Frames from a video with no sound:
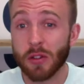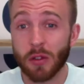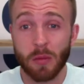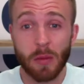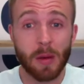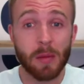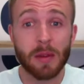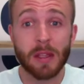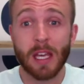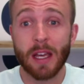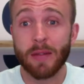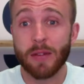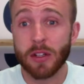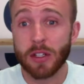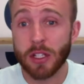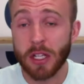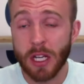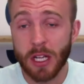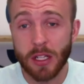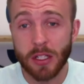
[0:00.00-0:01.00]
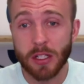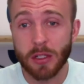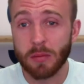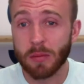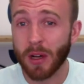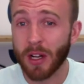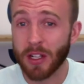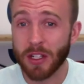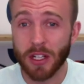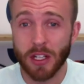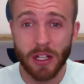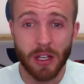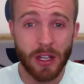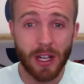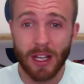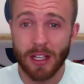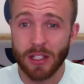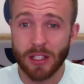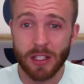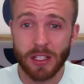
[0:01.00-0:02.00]
or maybe they have a change in budget and you
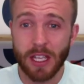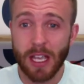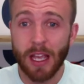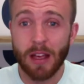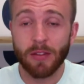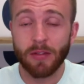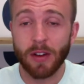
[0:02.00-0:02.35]
guys just can't